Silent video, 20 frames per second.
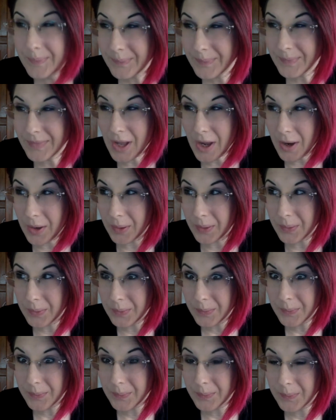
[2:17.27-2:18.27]
No.
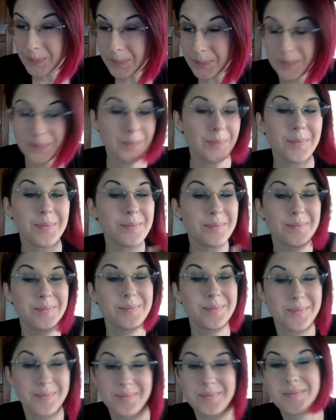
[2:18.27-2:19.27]

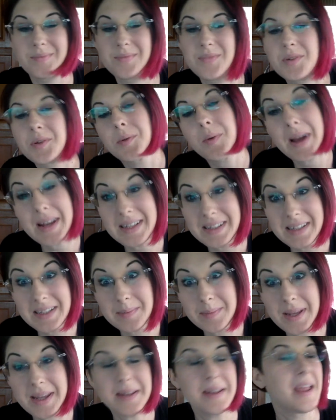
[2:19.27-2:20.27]
Rewind a
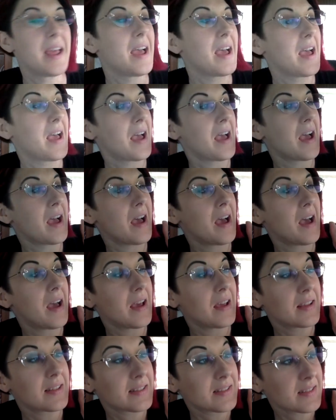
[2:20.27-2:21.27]
little bit.
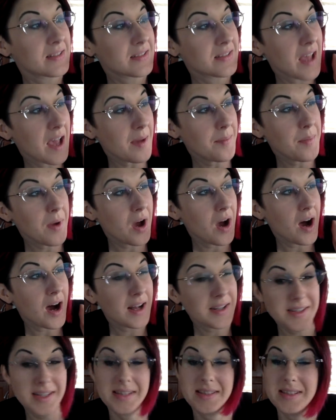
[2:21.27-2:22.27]
Some
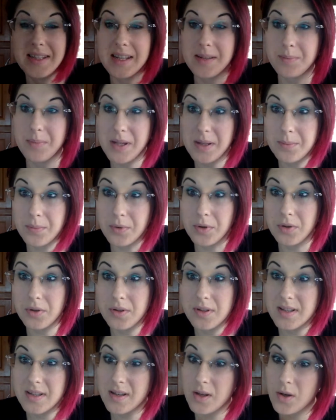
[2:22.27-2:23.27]
autistic
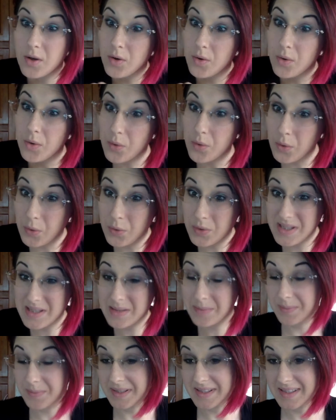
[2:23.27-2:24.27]
people who
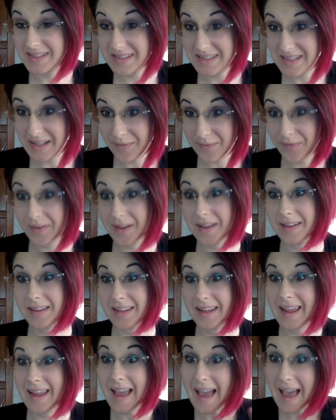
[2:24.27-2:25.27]

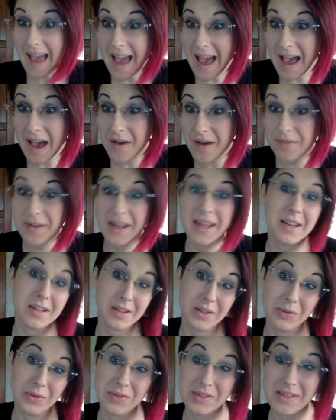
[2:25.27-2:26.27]
specifically have a
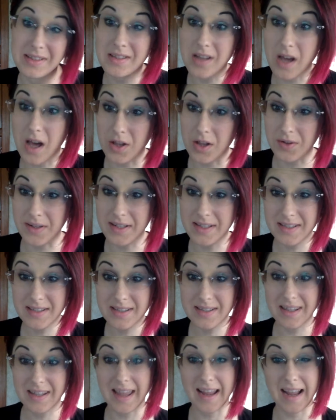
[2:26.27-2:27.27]
gluten
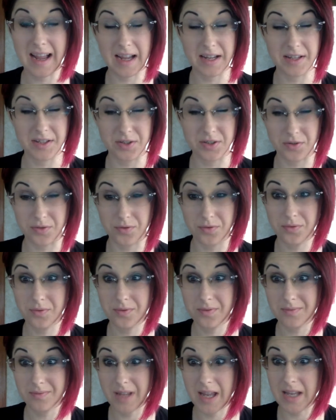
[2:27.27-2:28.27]
intolerance, like I
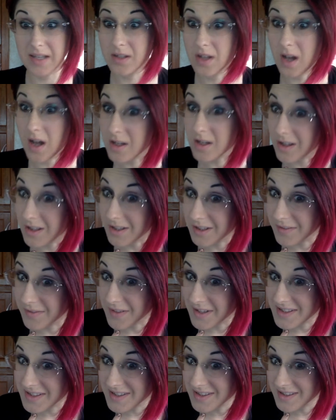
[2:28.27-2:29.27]
do, and not all of
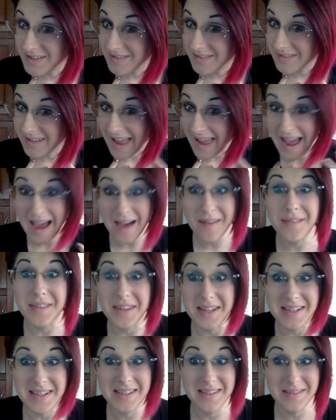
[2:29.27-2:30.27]
us have
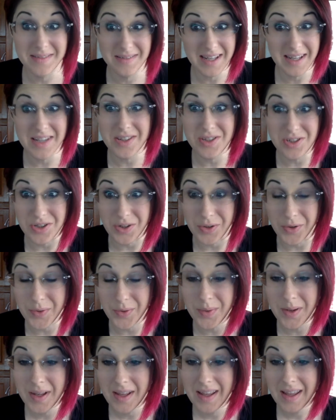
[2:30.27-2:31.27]
this issue,